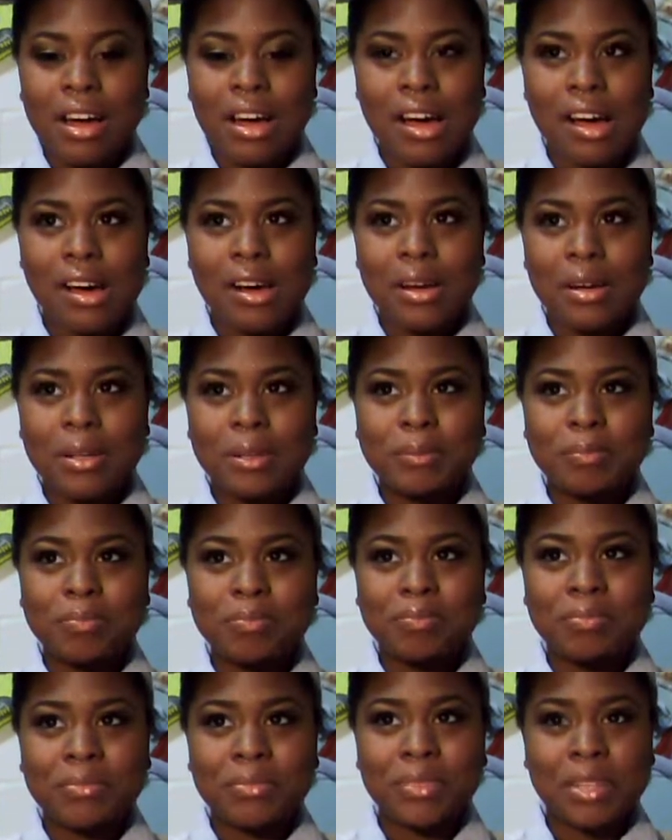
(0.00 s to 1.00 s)
Um,
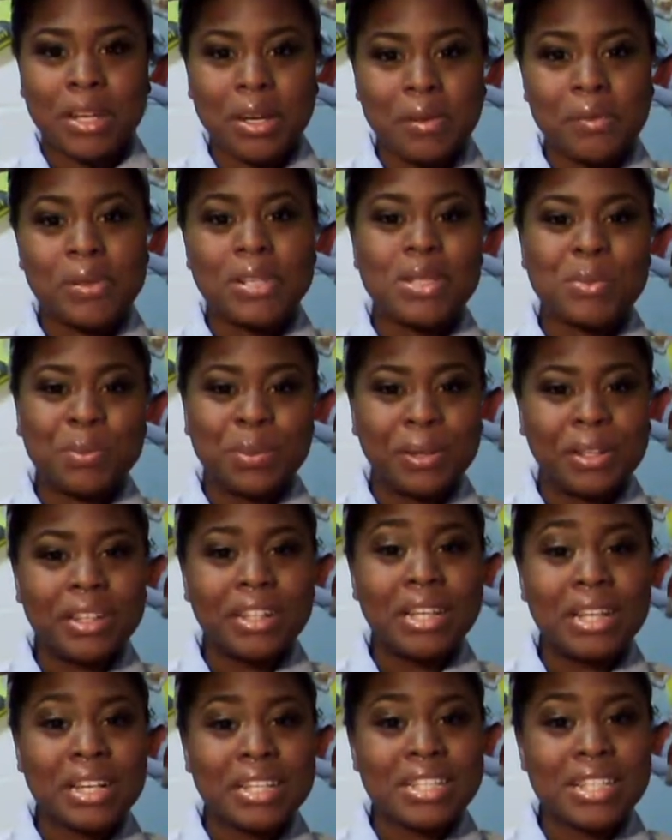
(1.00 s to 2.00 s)
it was
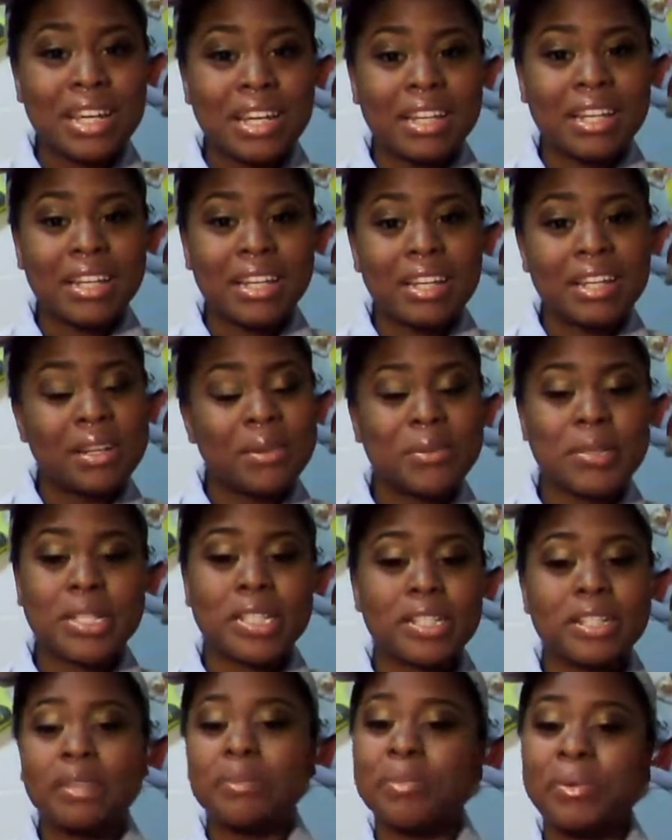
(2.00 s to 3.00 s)
pretty exciting. It
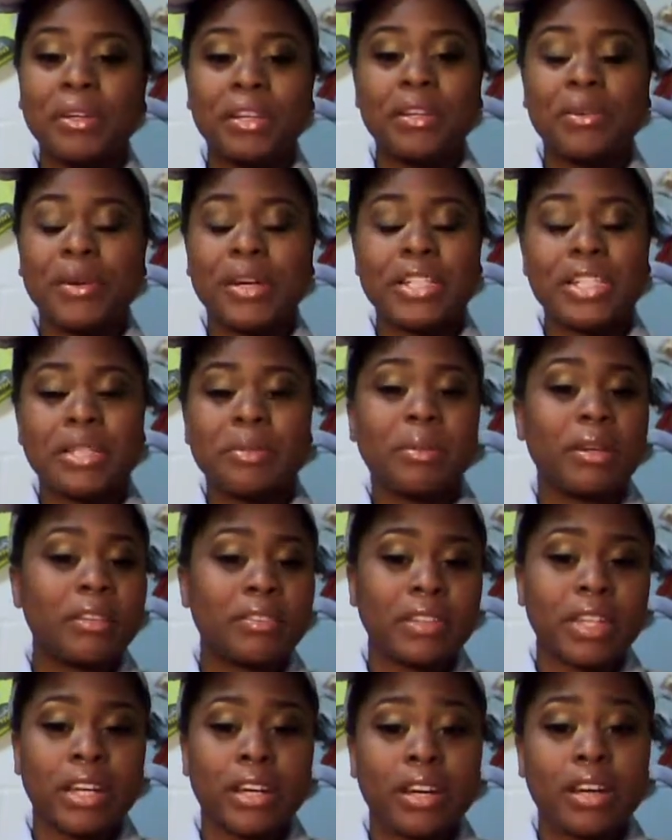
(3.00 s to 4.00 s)
was a pretty crazy
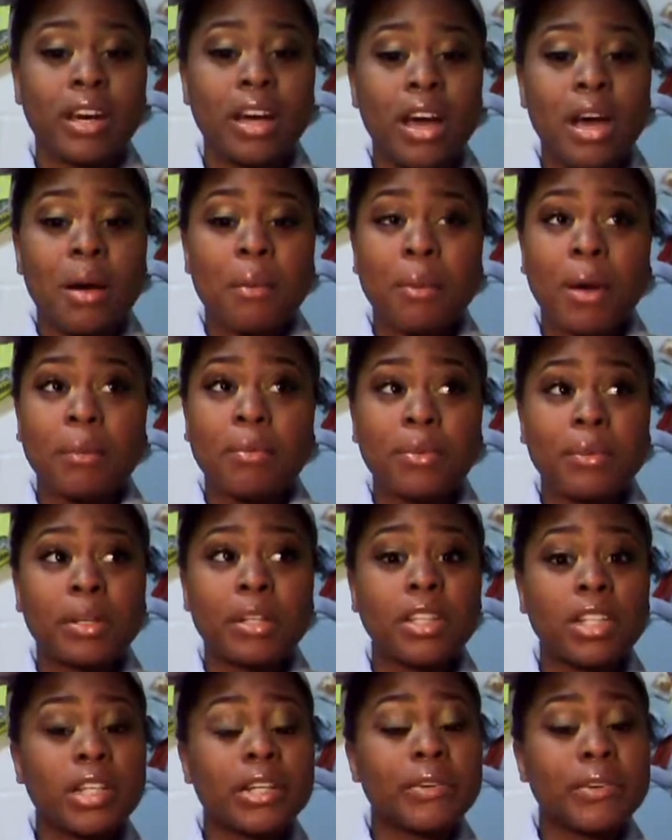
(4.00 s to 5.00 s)
birthday. Probably
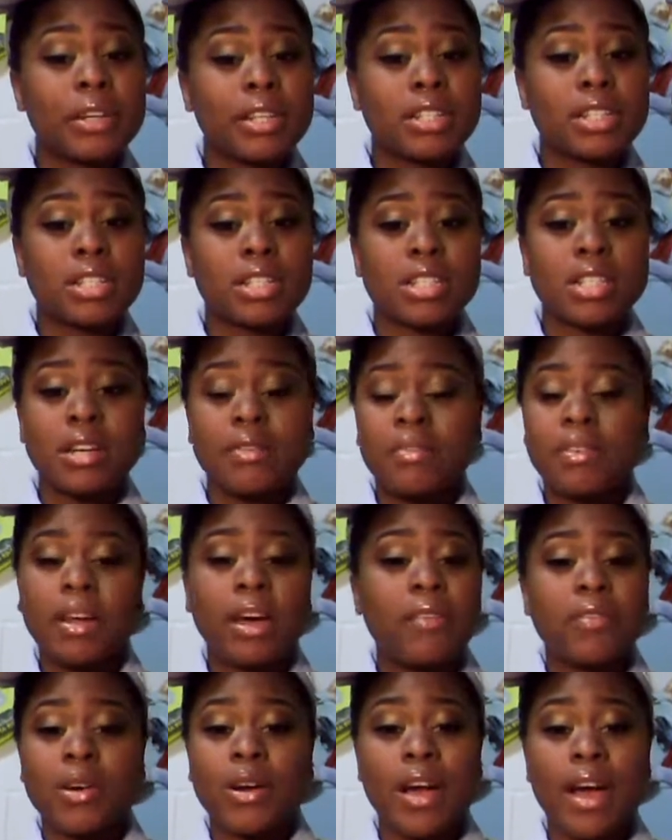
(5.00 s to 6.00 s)
one of the craziest I've
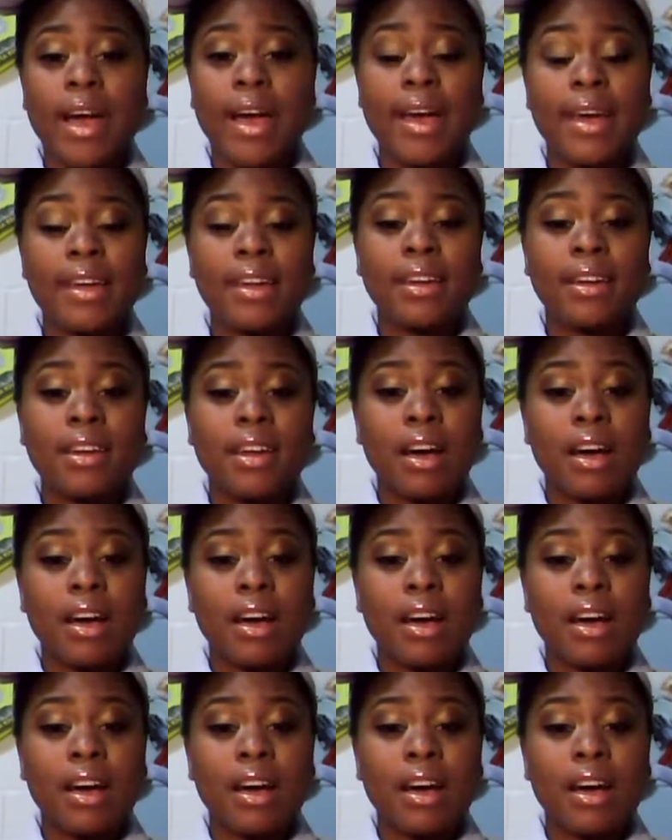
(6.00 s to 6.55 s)
ever had.